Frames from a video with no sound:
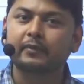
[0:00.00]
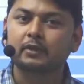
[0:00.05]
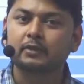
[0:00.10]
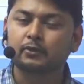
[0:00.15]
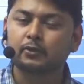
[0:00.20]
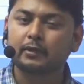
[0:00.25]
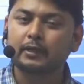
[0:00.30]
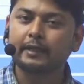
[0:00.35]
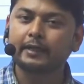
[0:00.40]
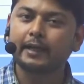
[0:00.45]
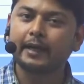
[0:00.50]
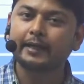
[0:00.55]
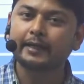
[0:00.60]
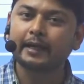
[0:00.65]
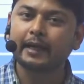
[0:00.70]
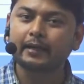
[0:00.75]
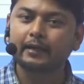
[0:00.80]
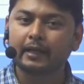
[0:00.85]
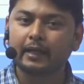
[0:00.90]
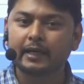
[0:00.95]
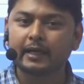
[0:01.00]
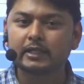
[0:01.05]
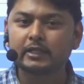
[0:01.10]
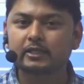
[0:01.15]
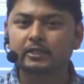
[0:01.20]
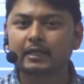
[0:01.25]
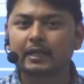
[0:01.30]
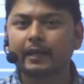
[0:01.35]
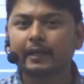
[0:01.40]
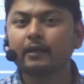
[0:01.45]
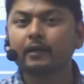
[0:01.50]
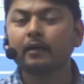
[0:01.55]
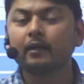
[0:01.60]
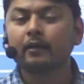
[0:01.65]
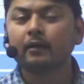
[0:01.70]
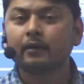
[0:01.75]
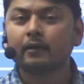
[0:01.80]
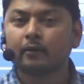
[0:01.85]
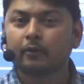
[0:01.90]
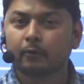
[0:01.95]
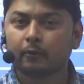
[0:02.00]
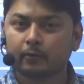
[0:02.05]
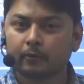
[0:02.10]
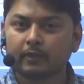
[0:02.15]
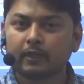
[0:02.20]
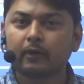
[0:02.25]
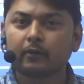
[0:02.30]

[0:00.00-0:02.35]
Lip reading: so that it can nourish that the